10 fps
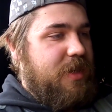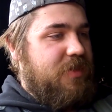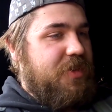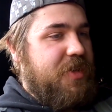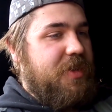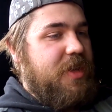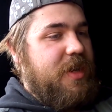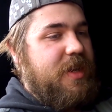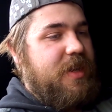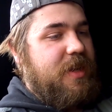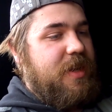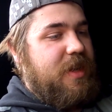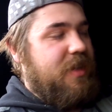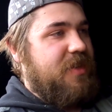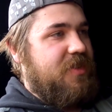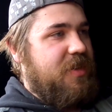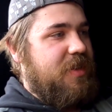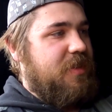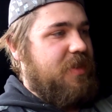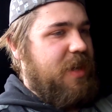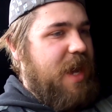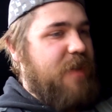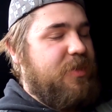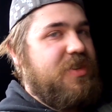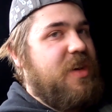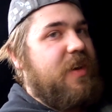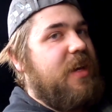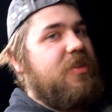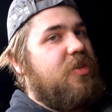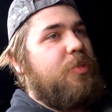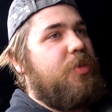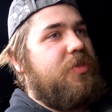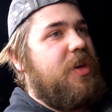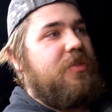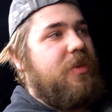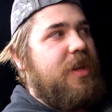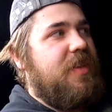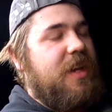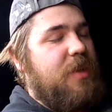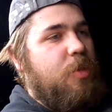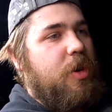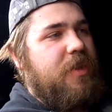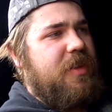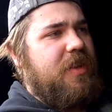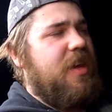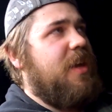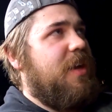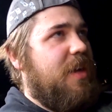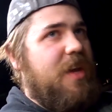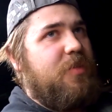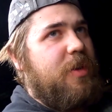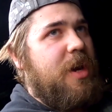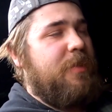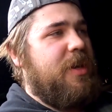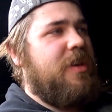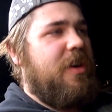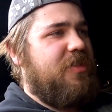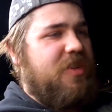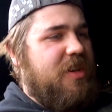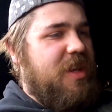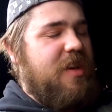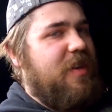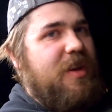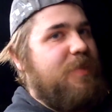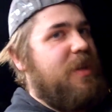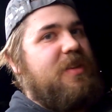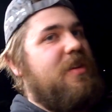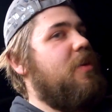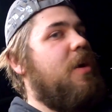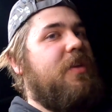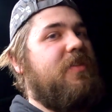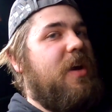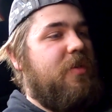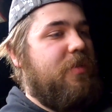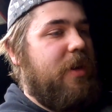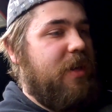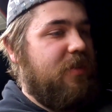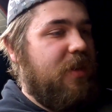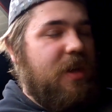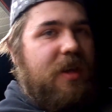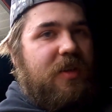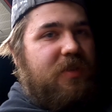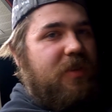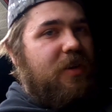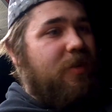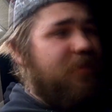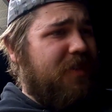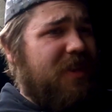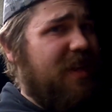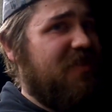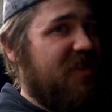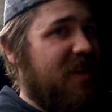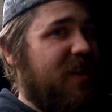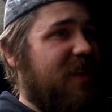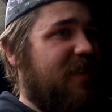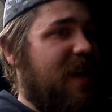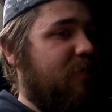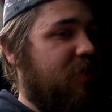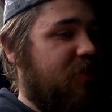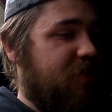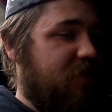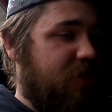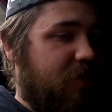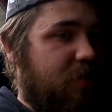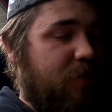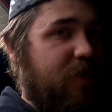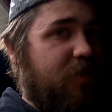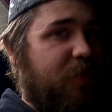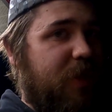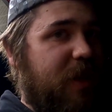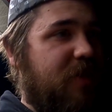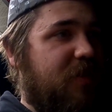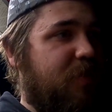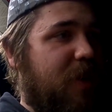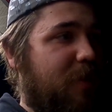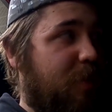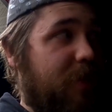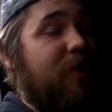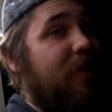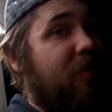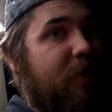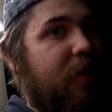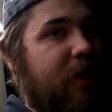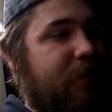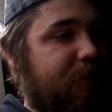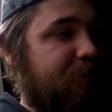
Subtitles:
took a look, because like I wasn't hearing any turbo sounds or anything anymore. And then as we were coming in here, I started hearing it, but it did not sound right. So hopefully the engine didn't get damaged when those blades probably went through it.